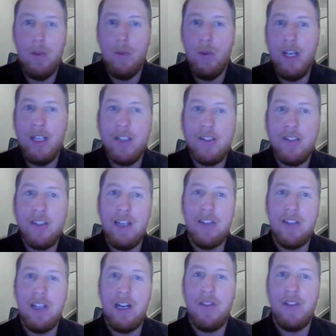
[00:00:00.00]

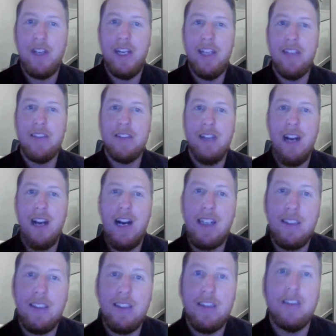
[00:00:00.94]
reassess after
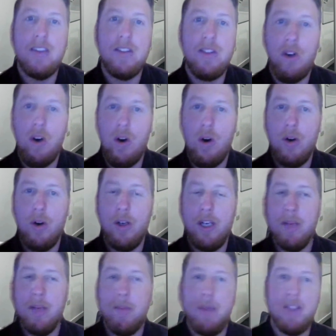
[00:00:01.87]
accidents or
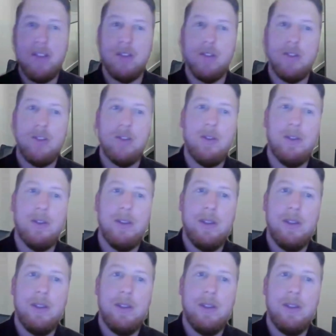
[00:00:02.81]
near misses.